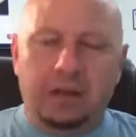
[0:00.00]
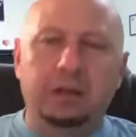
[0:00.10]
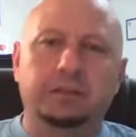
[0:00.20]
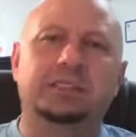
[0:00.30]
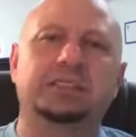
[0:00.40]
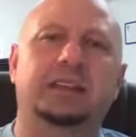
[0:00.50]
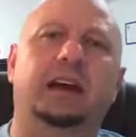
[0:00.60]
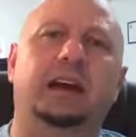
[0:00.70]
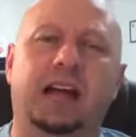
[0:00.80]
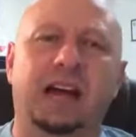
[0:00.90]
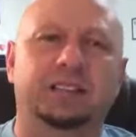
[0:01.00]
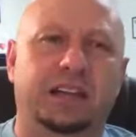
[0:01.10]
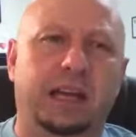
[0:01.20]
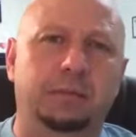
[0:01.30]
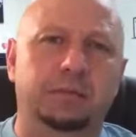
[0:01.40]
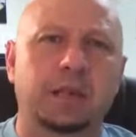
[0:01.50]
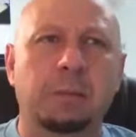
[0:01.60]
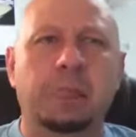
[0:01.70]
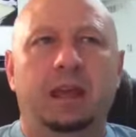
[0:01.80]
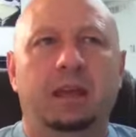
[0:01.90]
they say that a lot of times,
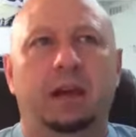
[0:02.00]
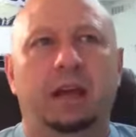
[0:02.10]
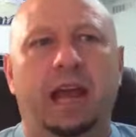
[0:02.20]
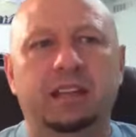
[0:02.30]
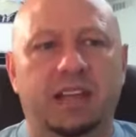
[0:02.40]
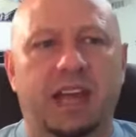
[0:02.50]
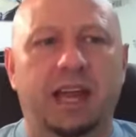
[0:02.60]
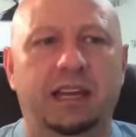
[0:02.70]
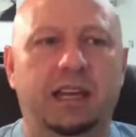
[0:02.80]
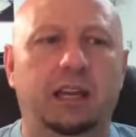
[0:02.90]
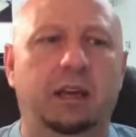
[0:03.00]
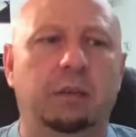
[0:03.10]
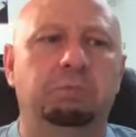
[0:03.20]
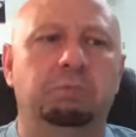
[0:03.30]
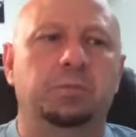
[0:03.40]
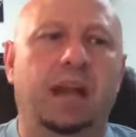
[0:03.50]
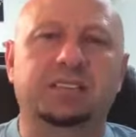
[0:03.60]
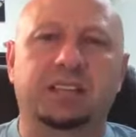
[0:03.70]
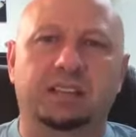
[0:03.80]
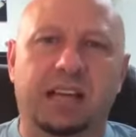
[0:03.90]
anxiety. I
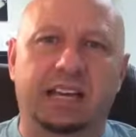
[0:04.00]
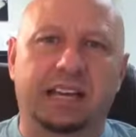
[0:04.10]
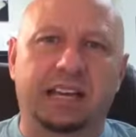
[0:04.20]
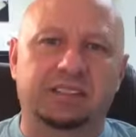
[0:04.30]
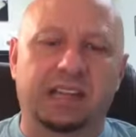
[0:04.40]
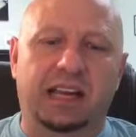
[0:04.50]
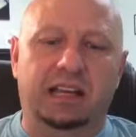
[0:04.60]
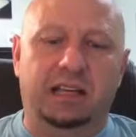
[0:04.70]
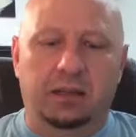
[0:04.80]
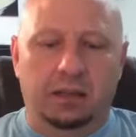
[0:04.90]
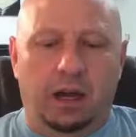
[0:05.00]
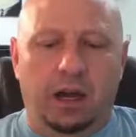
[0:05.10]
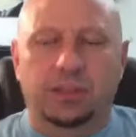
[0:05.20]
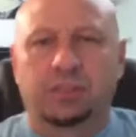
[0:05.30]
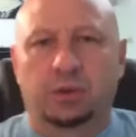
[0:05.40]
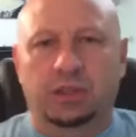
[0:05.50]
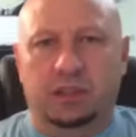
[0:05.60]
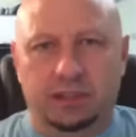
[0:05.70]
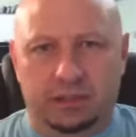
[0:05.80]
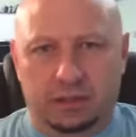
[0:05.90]
see a lot of anxiety also with
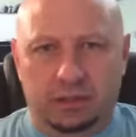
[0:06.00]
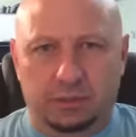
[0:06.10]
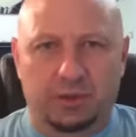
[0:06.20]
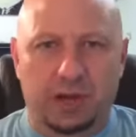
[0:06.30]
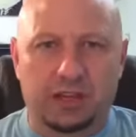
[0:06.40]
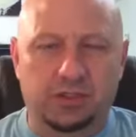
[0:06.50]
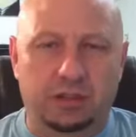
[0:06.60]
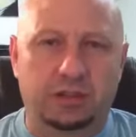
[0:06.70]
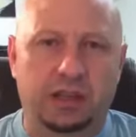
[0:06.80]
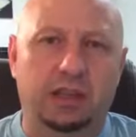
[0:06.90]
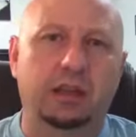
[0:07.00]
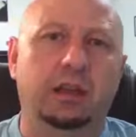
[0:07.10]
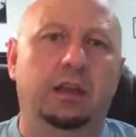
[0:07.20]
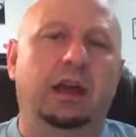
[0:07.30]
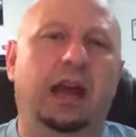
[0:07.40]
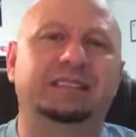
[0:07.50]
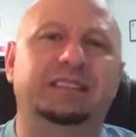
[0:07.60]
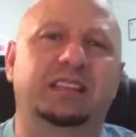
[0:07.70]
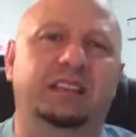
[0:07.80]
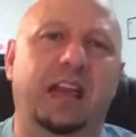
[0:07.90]
clinical depression. Okay, I
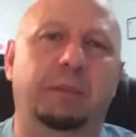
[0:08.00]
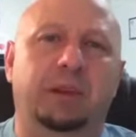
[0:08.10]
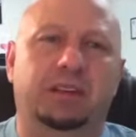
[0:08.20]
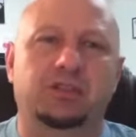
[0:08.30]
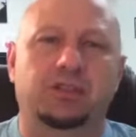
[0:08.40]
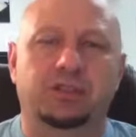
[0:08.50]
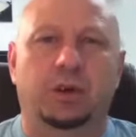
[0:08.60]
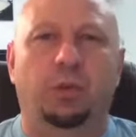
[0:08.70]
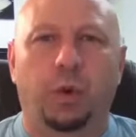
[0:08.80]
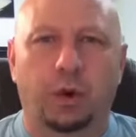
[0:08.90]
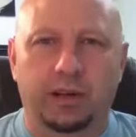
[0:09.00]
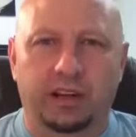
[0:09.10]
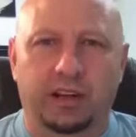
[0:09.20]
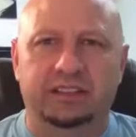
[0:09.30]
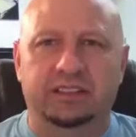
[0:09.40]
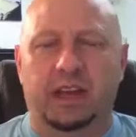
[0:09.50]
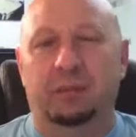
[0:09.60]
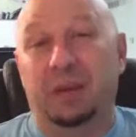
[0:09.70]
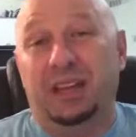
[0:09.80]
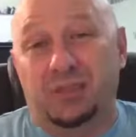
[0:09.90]
see that because you're so worried all the time.
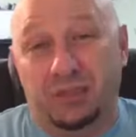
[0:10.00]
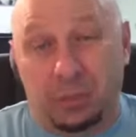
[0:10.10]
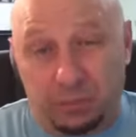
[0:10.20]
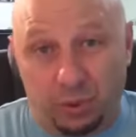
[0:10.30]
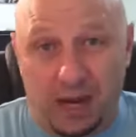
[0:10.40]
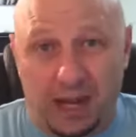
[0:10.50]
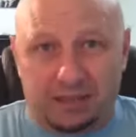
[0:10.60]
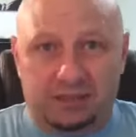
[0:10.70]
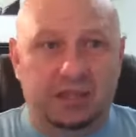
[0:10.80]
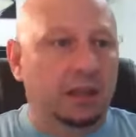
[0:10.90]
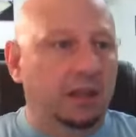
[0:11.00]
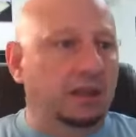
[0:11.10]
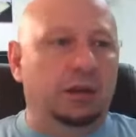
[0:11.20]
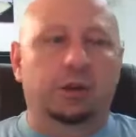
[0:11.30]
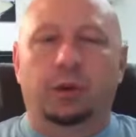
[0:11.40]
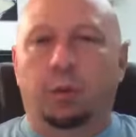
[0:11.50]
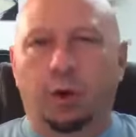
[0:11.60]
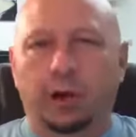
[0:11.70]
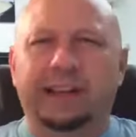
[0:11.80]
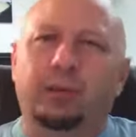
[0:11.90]
It makes you depressed. You know, you're
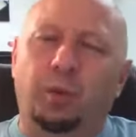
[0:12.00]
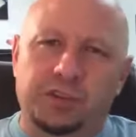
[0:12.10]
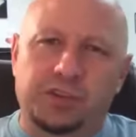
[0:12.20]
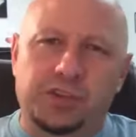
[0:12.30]
worried. It wears you